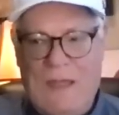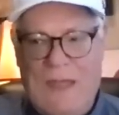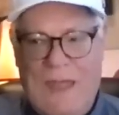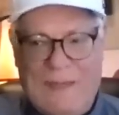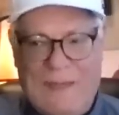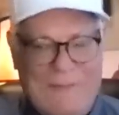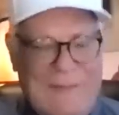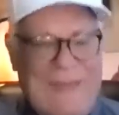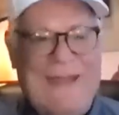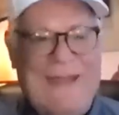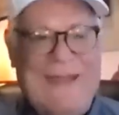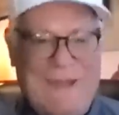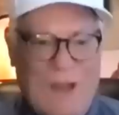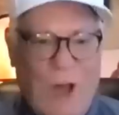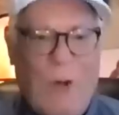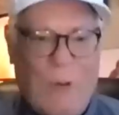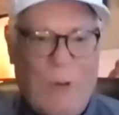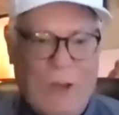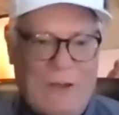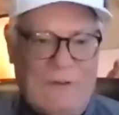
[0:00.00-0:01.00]
And they
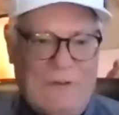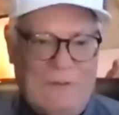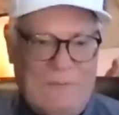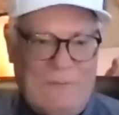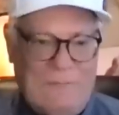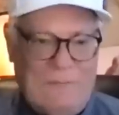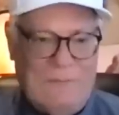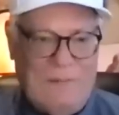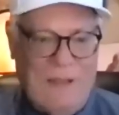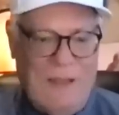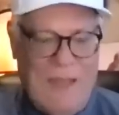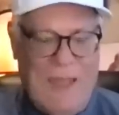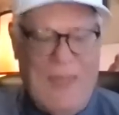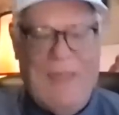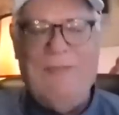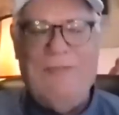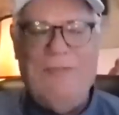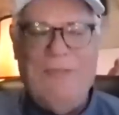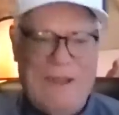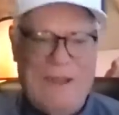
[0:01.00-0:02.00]
know it.
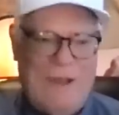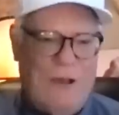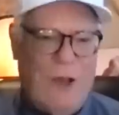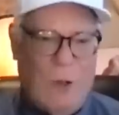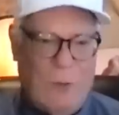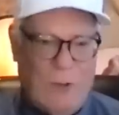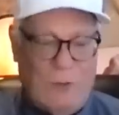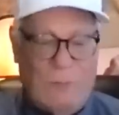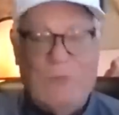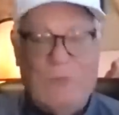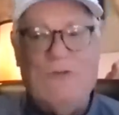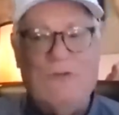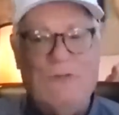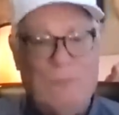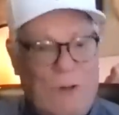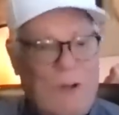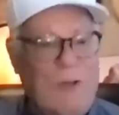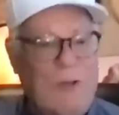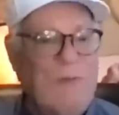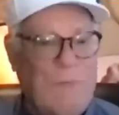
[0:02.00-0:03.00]
And they know it, which is
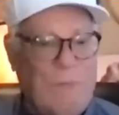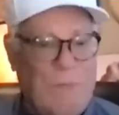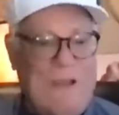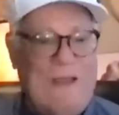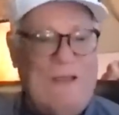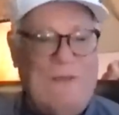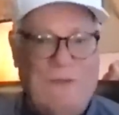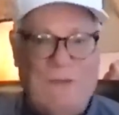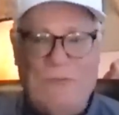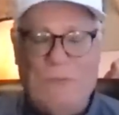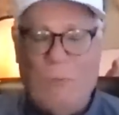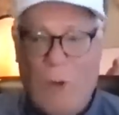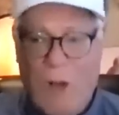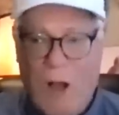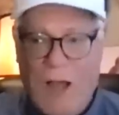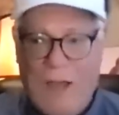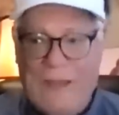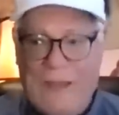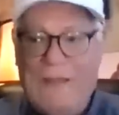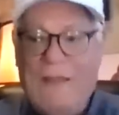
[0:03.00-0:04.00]
one of the reasons
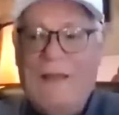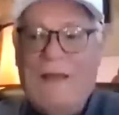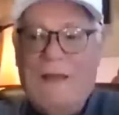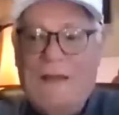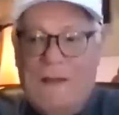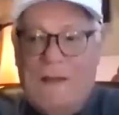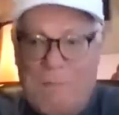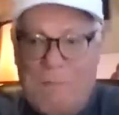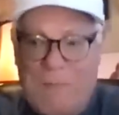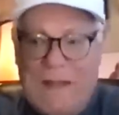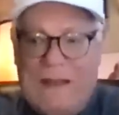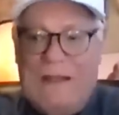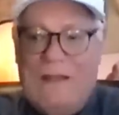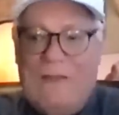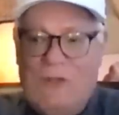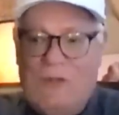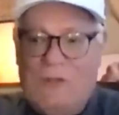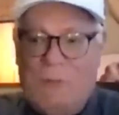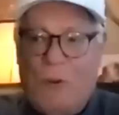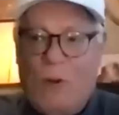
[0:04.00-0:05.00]
why many
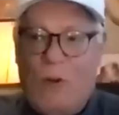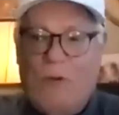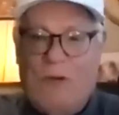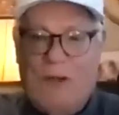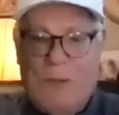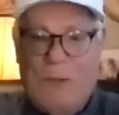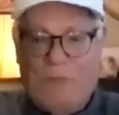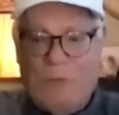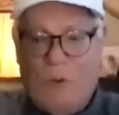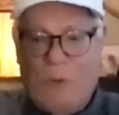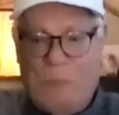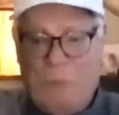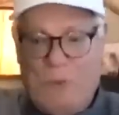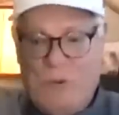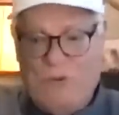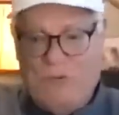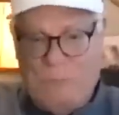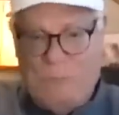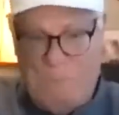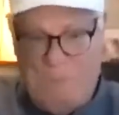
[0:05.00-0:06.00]
of these programs were
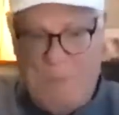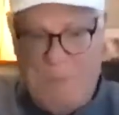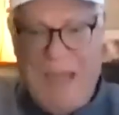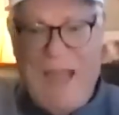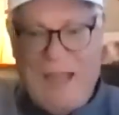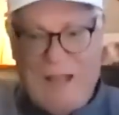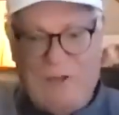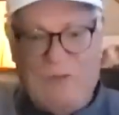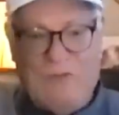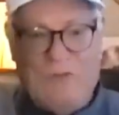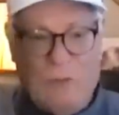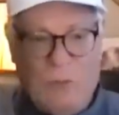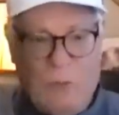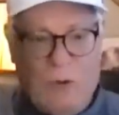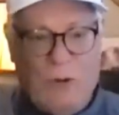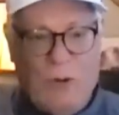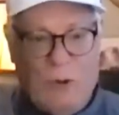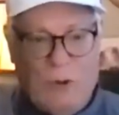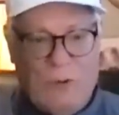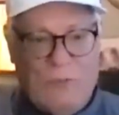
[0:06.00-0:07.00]
pushed back to
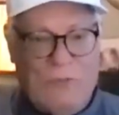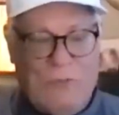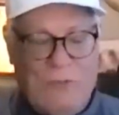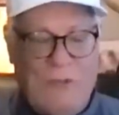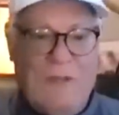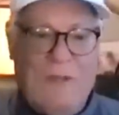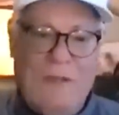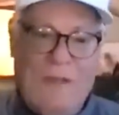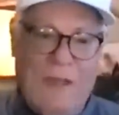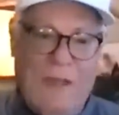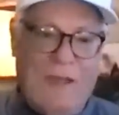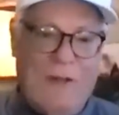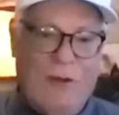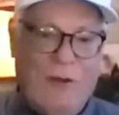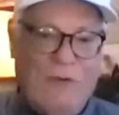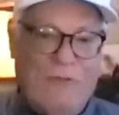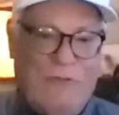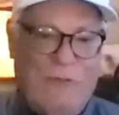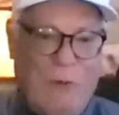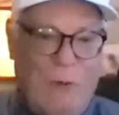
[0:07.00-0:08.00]
Earth and
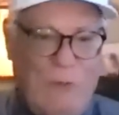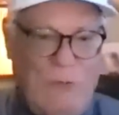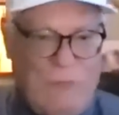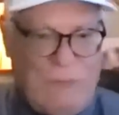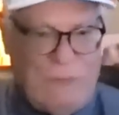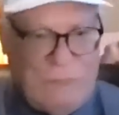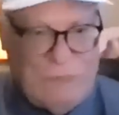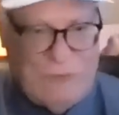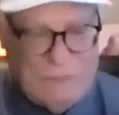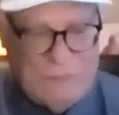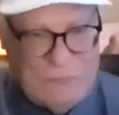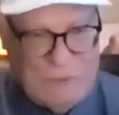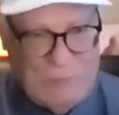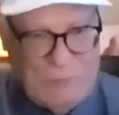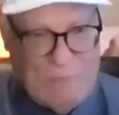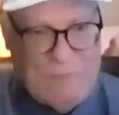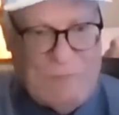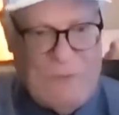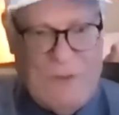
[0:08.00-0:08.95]
our solar system,